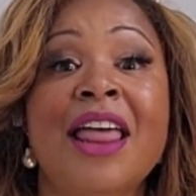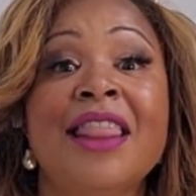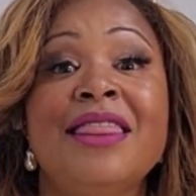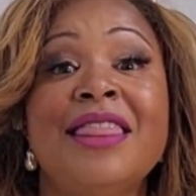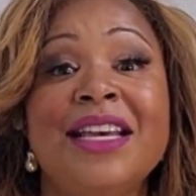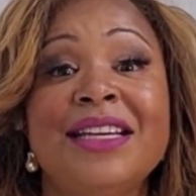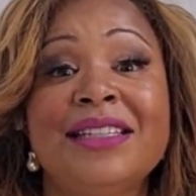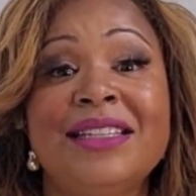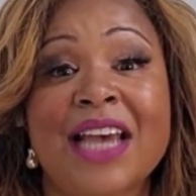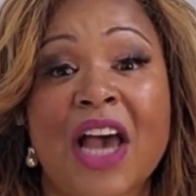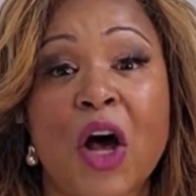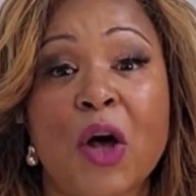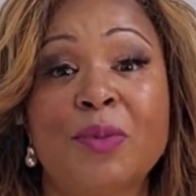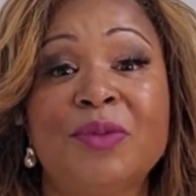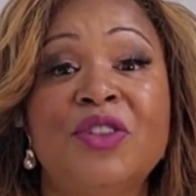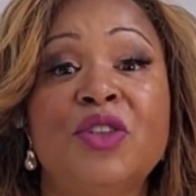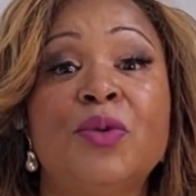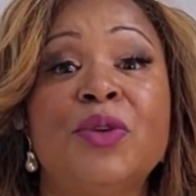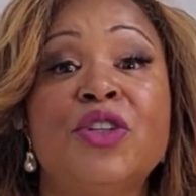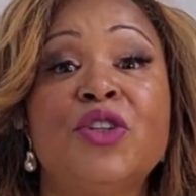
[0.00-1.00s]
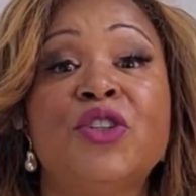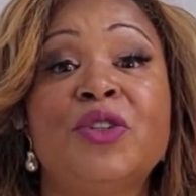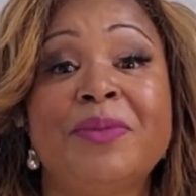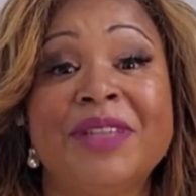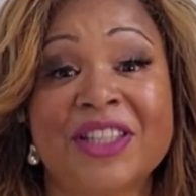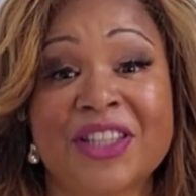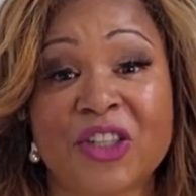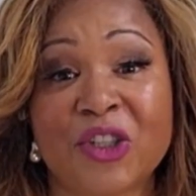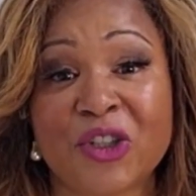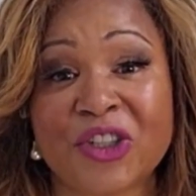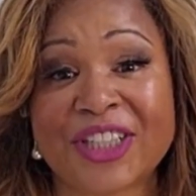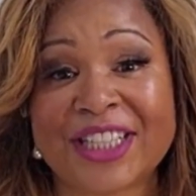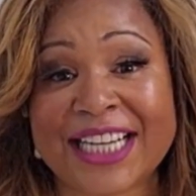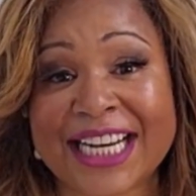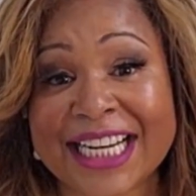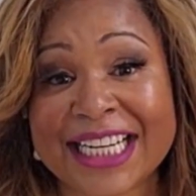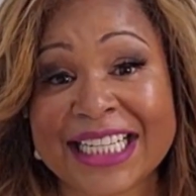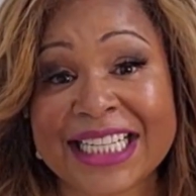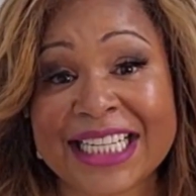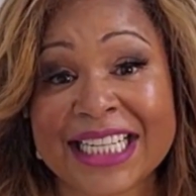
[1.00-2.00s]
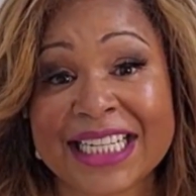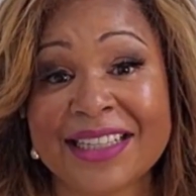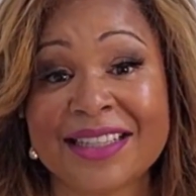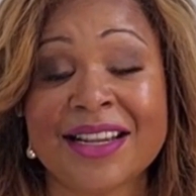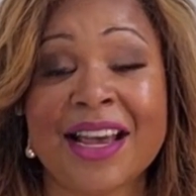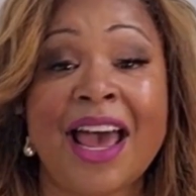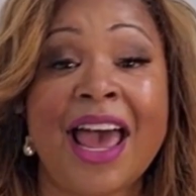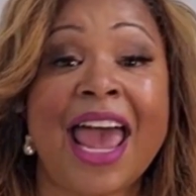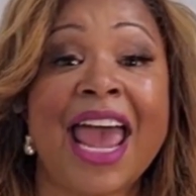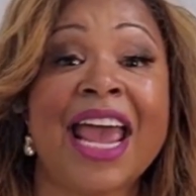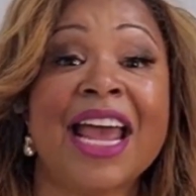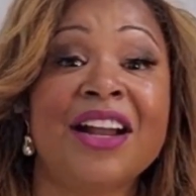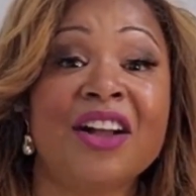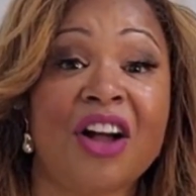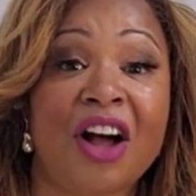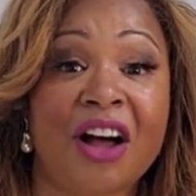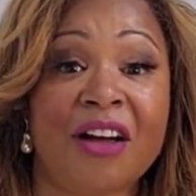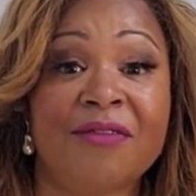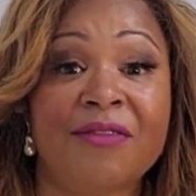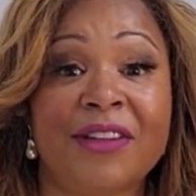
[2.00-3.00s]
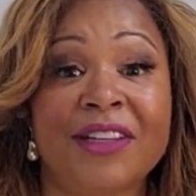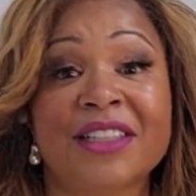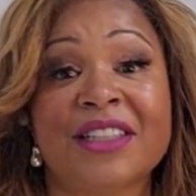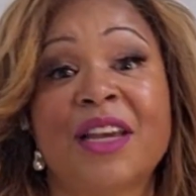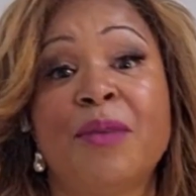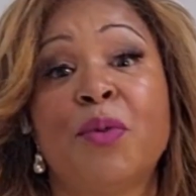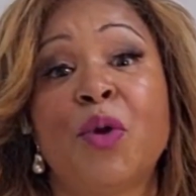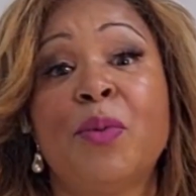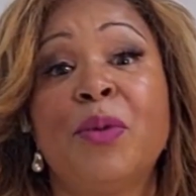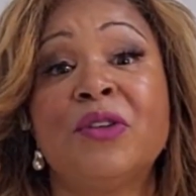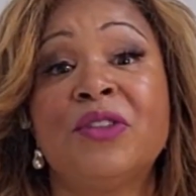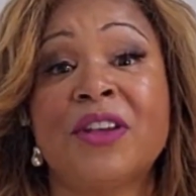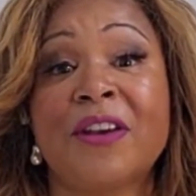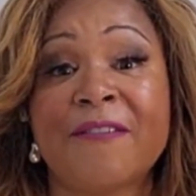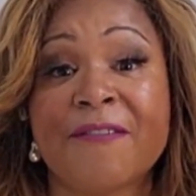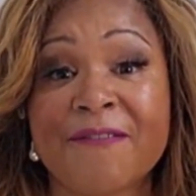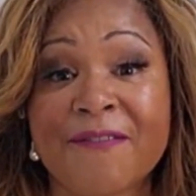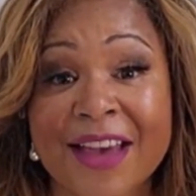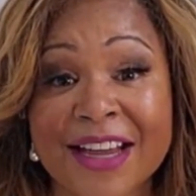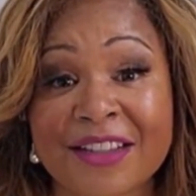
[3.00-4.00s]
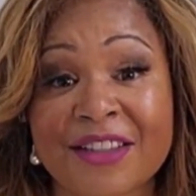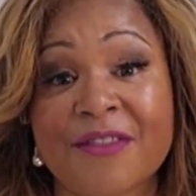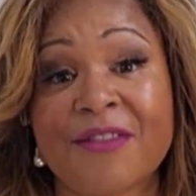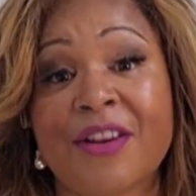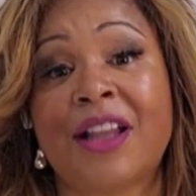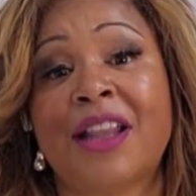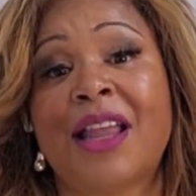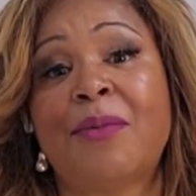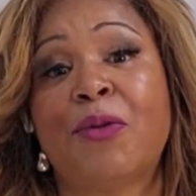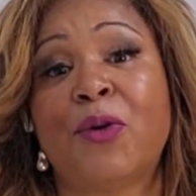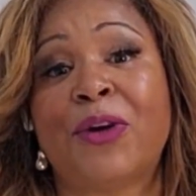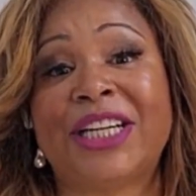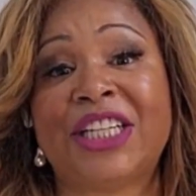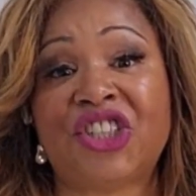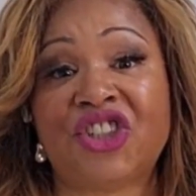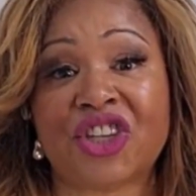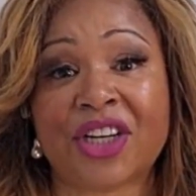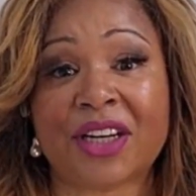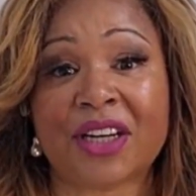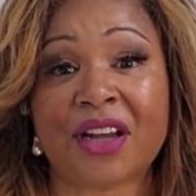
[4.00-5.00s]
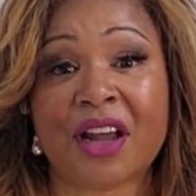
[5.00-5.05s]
This helps to reduce misunderstandings and conflicts and promotes effective collaboration.